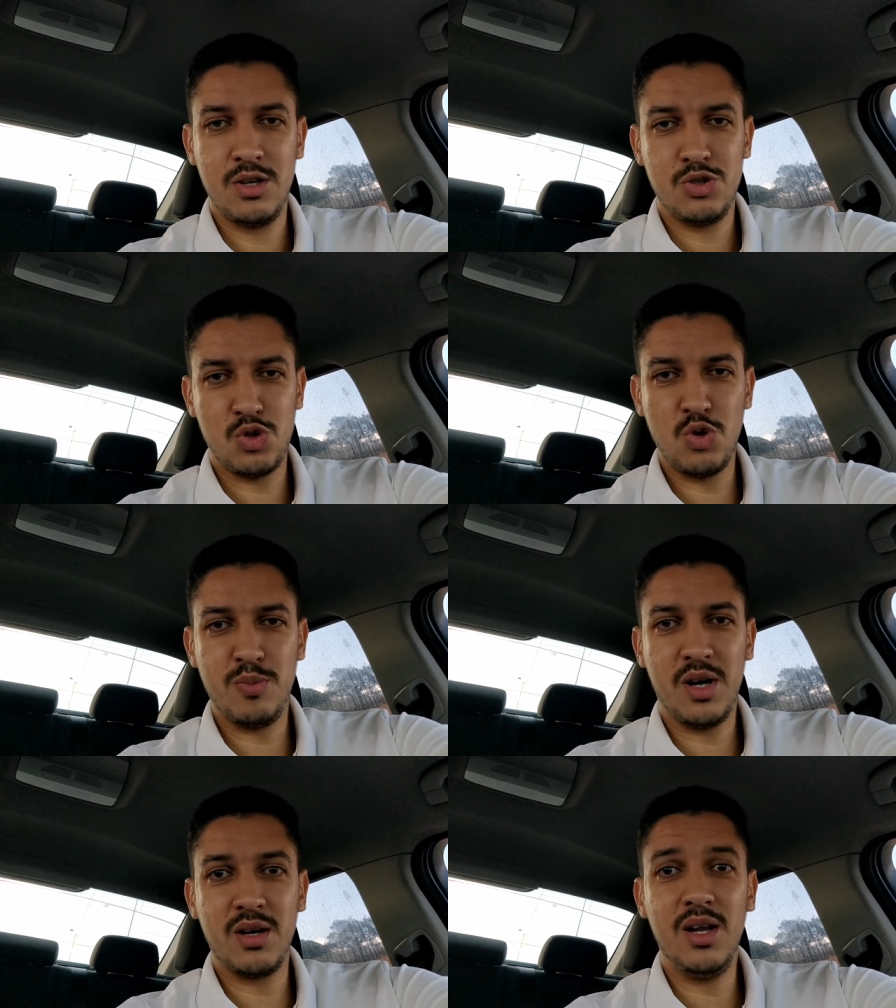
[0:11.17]
So
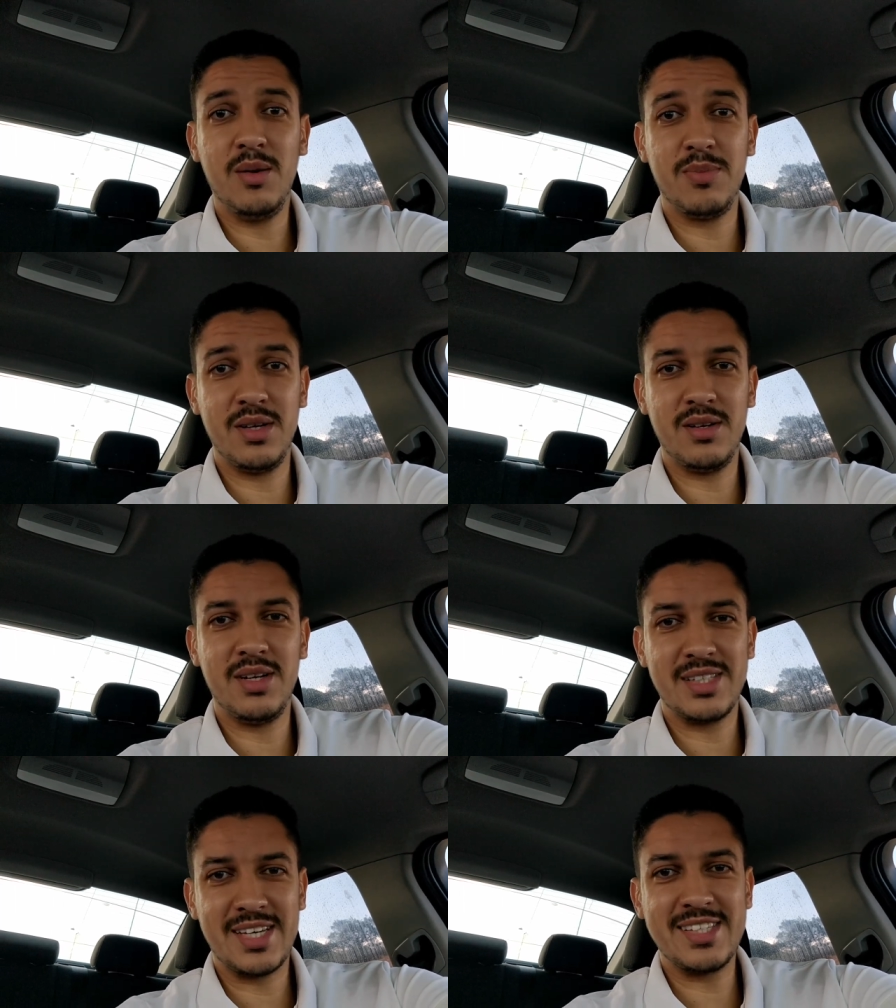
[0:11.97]
buckle up and
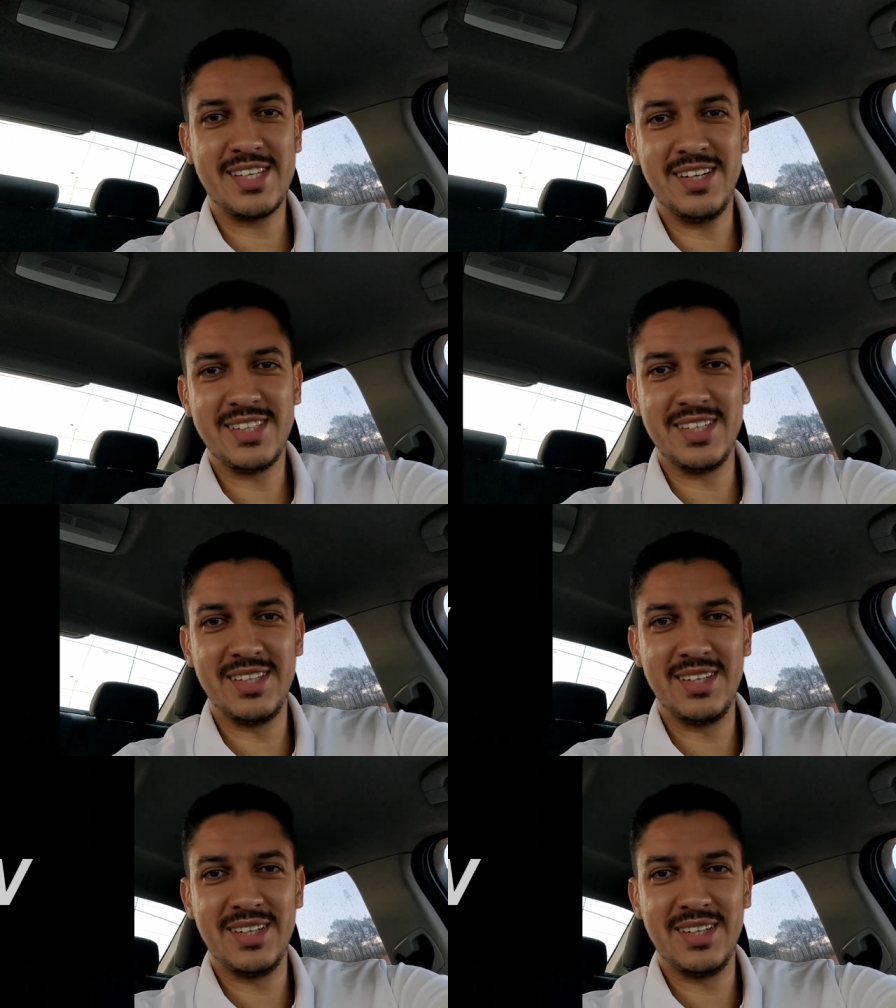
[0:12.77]
let's get started.